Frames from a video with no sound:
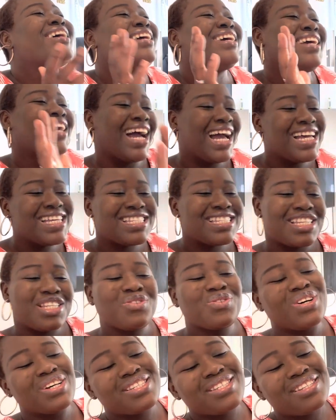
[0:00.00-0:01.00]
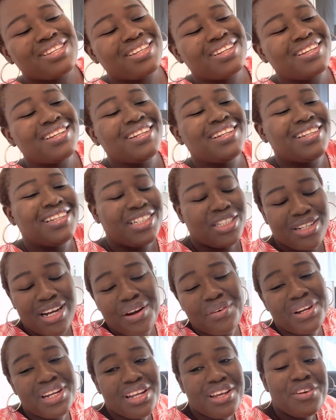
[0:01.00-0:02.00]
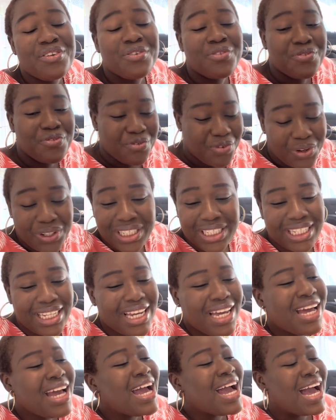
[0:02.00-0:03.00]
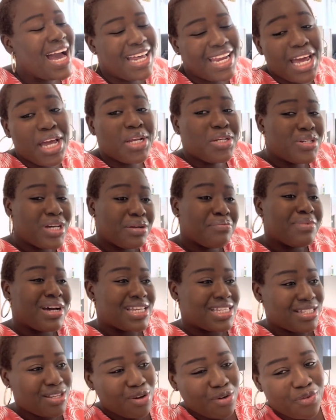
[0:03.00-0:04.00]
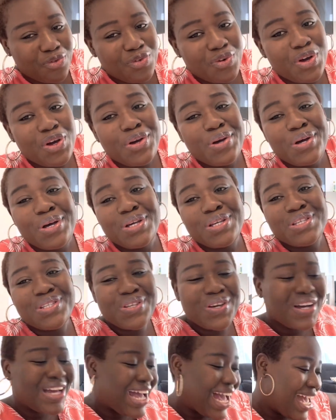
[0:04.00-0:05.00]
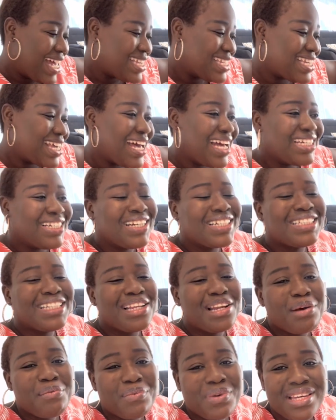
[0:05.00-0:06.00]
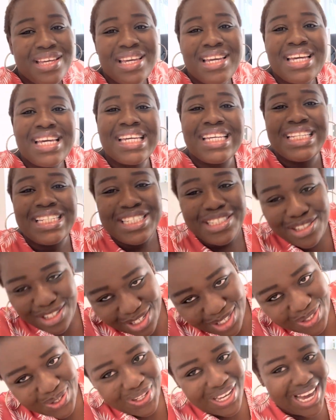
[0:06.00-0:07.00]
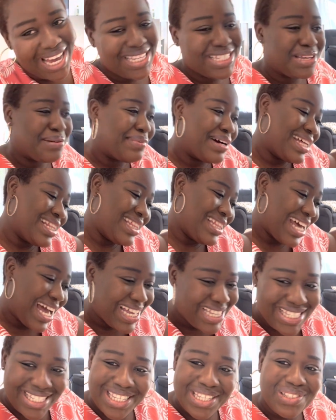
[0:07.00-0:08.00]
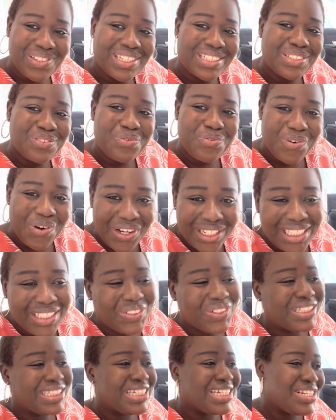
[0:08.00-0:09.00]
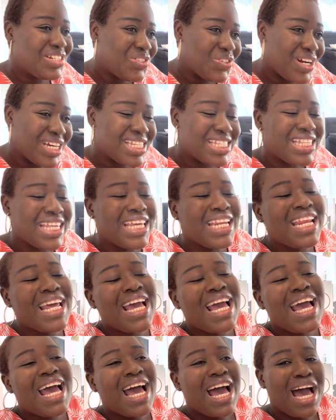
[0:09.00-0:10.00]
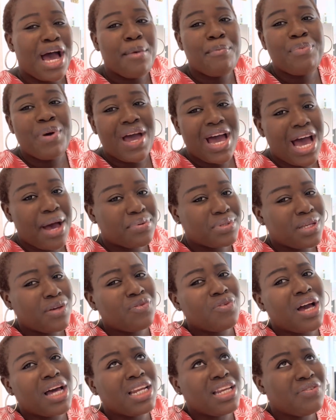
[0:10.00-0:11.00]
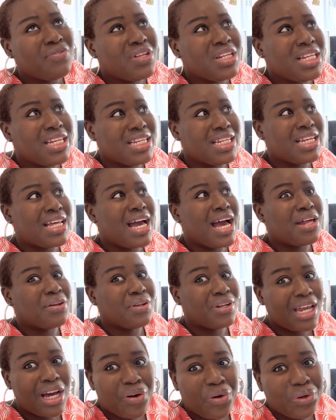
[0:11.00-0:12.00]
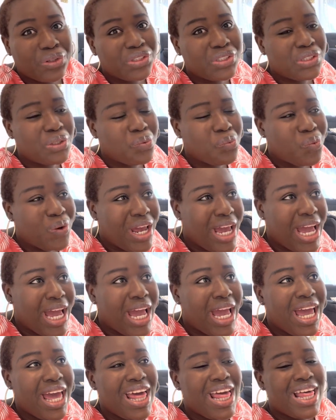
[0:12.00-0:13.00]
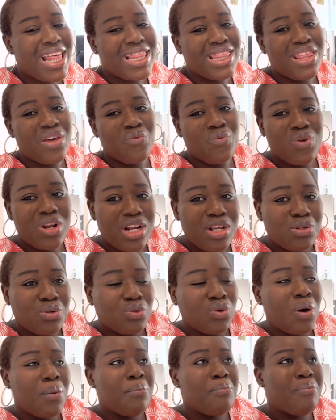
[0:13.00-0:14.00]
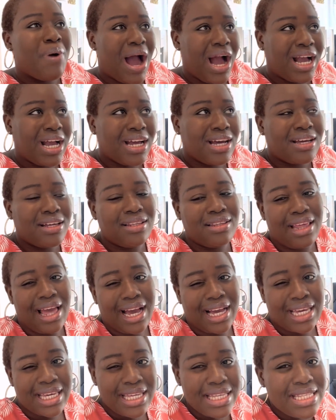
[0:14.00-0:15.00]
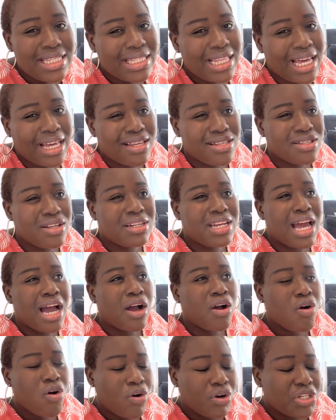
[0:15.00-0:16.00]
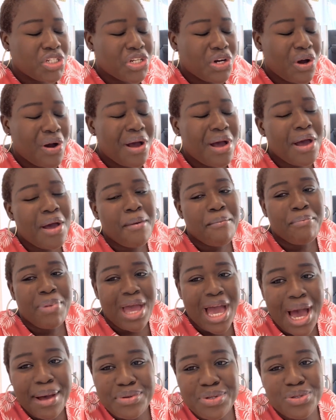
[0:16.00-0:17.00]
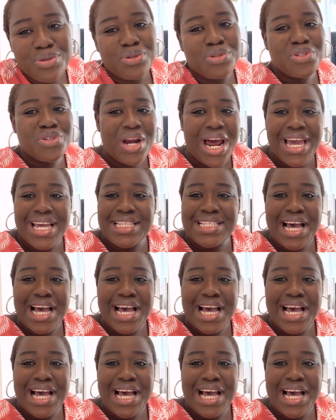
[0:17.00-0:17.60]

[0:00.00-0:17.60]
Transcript: guys, it was literally funny. And I enjoyed myself. So, guys, I just said, let me gist you guys about that. It was fun, it was interesting. And perhaps if you are living in another country where they really do not back their kids, like it's not their culture, perhaps you should try it